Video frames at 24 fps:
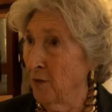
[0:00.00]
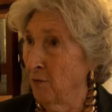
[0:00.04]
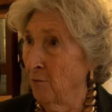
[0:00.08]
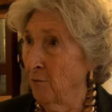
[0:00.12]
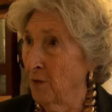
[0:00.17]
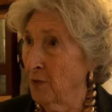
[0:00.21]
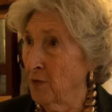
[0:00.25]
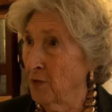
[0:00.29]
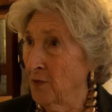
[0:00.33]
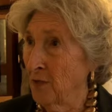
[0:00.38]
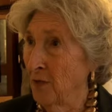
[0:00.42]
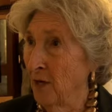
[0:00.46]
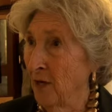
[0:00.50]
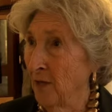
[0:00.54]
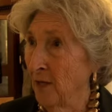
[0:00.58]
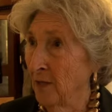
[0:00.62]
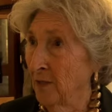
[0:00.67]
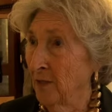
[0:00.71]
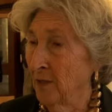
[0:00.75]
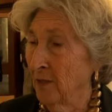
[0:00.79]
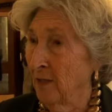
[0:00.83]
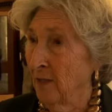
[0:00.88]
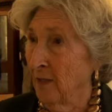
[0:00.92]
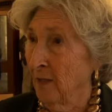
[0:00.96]
It was
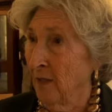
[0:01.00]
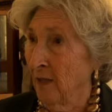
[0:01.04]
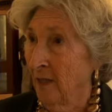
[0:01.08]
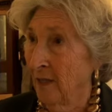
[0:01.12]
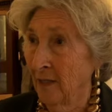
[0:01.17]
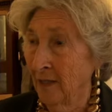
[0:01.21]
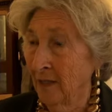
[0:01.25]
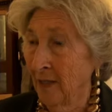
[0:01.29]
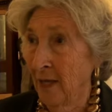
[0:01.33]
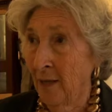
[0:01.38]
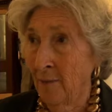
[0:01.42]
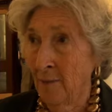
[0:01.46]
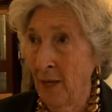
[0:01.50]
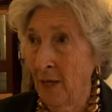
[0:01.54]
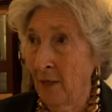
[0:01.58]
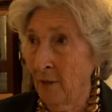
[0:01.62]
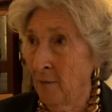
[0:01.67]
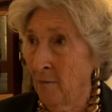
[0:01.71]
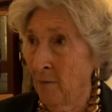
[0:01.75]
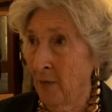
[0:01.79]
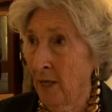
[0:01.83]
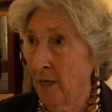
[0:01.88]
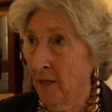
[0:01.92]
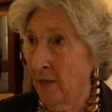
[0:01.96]
not, it came
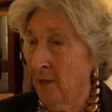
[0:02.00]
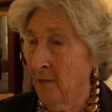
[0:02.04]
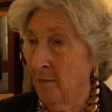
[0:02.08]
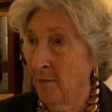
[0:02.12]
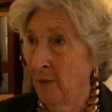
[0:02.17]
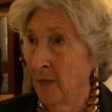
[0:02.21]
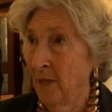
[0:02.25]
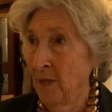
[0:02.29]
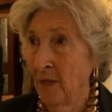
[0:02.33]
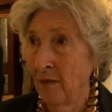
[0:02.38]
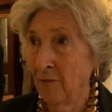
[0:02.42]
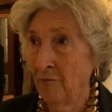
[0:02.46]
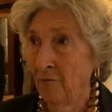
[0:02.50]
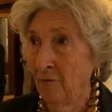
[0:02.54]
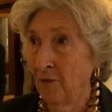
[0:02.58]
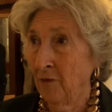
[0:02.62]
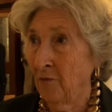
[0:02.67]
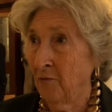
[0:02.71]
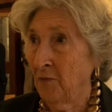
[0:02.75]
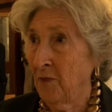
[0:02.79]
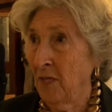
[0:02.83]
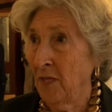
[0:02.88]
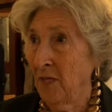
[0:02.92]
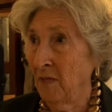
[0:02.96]
out of my committee
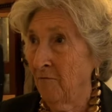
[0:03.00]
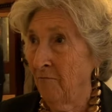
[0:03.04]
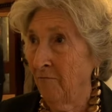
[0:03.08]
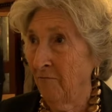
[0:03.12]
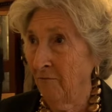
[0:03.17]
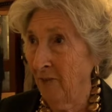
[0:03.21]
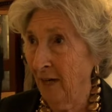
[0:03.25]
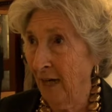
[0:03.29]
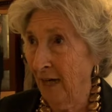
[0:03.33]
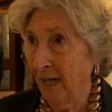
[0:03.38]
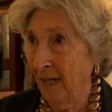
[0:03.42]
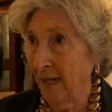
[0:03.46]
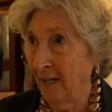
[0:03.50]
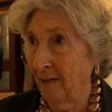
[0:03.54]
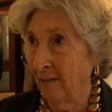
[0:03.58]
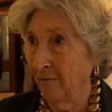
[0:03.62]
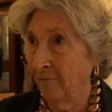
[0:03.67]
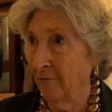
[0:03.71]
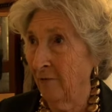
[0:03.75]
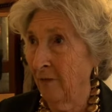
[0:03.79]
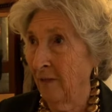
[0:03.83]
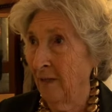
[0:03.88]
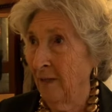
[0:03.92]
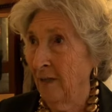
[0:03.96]

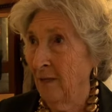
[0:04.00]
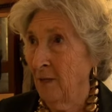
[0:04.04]
15-5,